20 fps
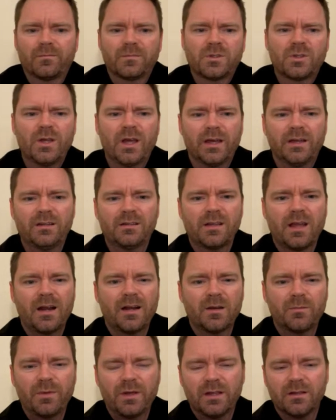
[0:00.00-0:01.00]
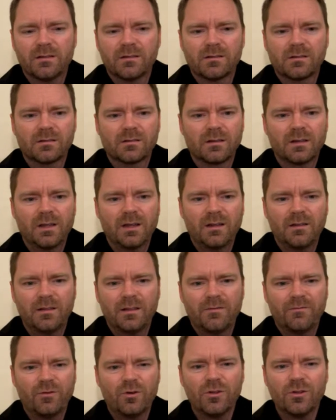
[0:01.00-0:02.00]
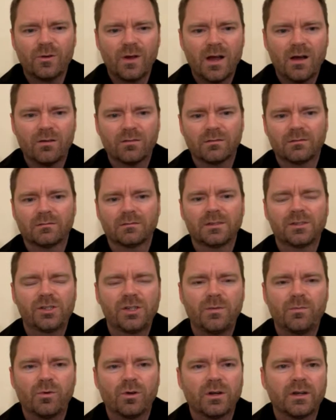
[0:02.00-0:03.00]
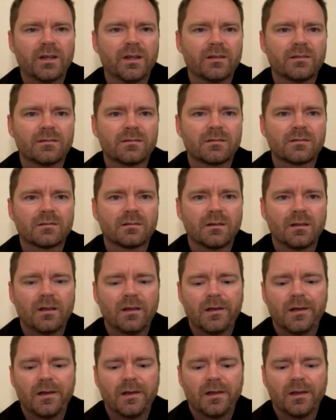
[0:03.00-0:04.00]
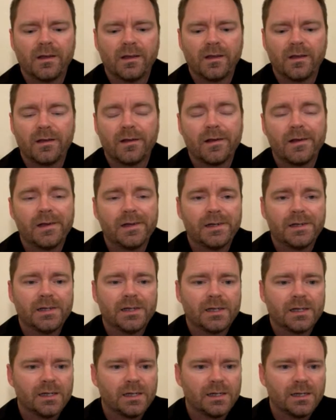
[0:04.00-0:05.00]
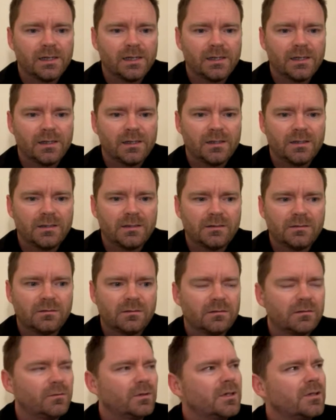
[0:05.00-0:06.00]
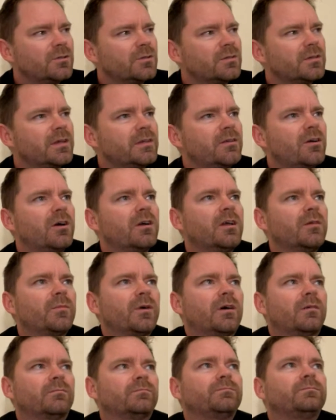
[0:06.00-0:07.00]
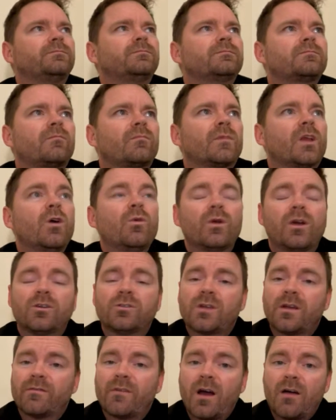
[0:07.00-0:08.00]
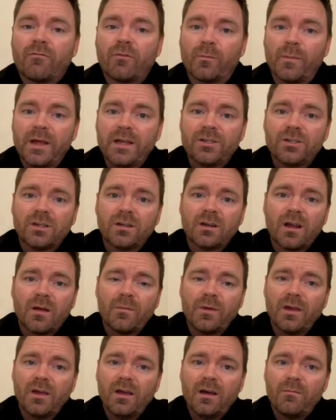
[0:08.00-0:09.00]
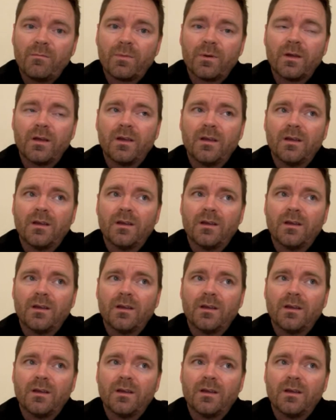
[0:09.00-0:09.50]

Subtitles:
So yeah, it just kind of depends. And the further out, the cheaper it gets. What else was I talking about? Oh, we also have confirmation coming up.